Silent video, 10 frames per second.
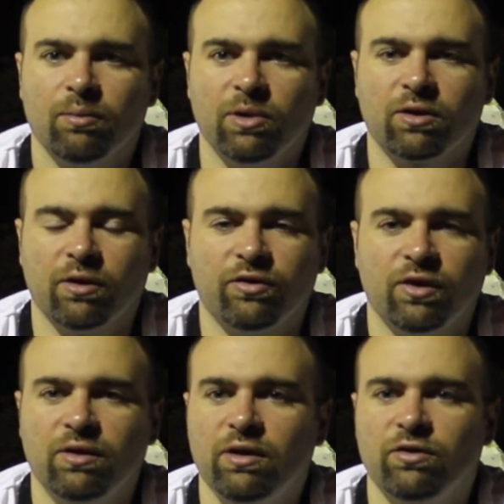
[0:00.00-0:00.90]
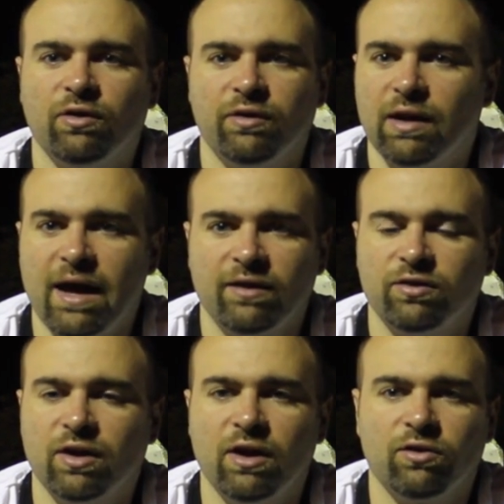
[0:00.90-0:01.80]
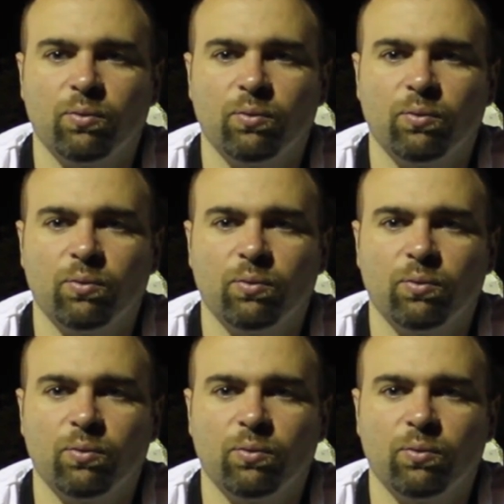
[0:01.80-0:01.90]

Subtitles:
Because in these last days